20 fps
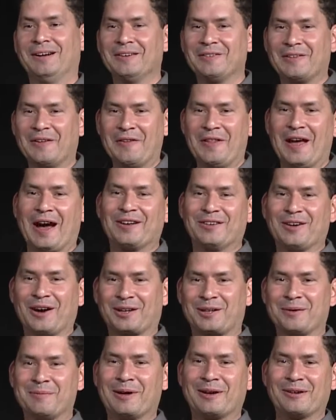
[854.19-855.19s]
than that
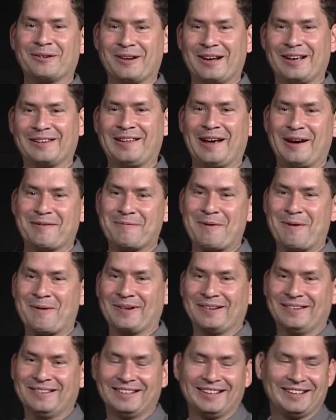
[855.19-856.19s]
documentary at that point.